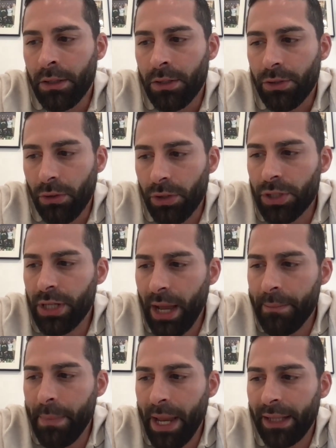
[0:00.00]
George and I
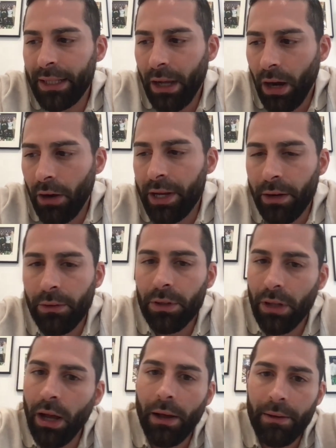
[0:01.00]
mainly are here a
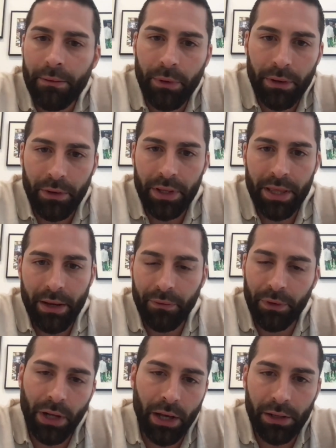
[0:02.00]
lot. We're either, if
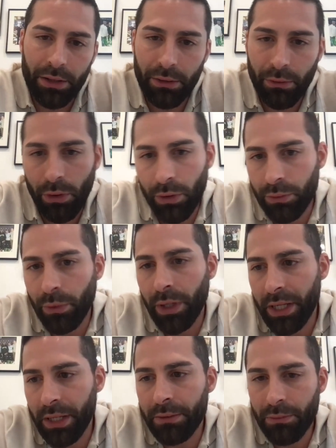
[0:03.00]
we're not on the road,
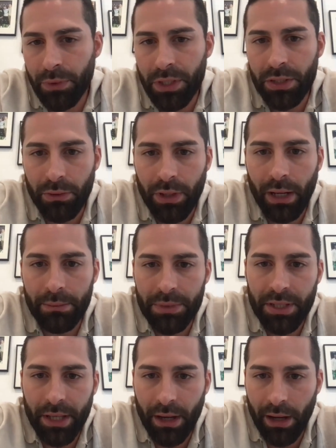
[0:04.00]
we do come
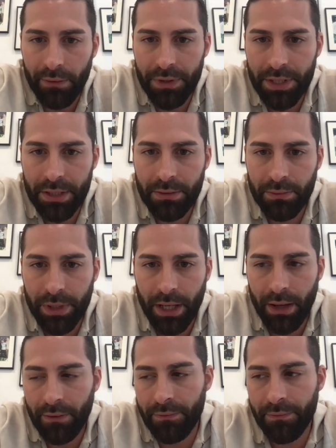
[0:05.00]
to the office. We
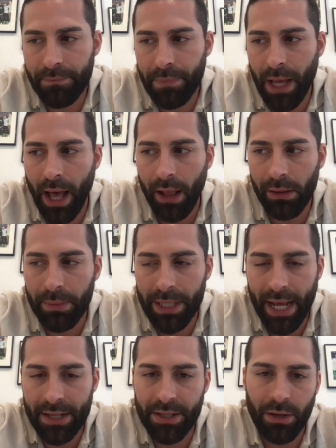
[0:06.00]
have Element
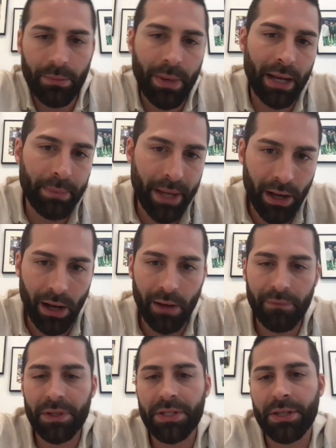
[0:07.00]
has their Back Bay
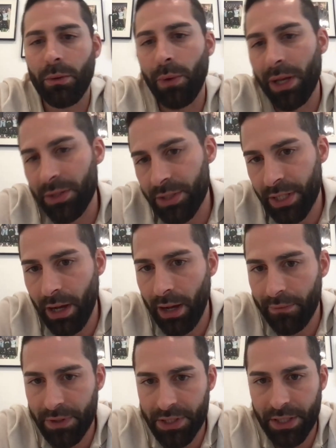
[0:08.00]
office, their Wellesley
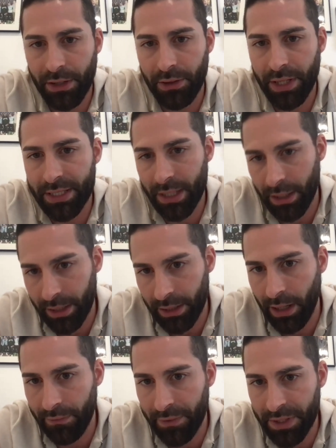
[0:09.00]
office, their Nantucket
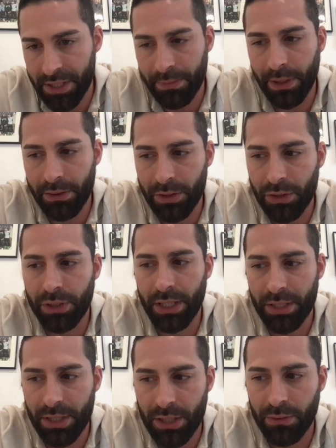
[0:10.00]
office, but
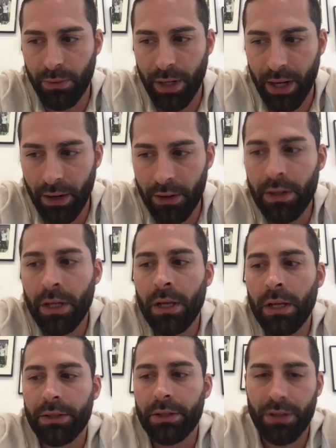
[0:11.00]
this is where
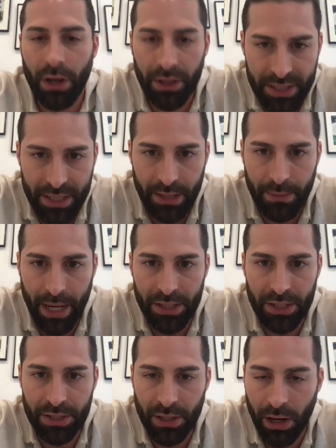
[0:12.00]
the Sarkis team
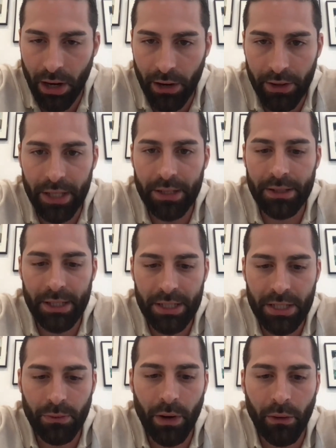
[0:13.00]
agents are, and
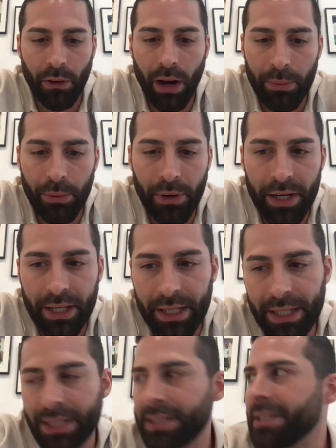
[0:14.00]
this is where we're operating.
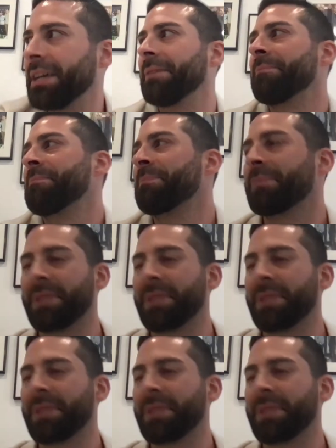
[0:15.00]
And it's a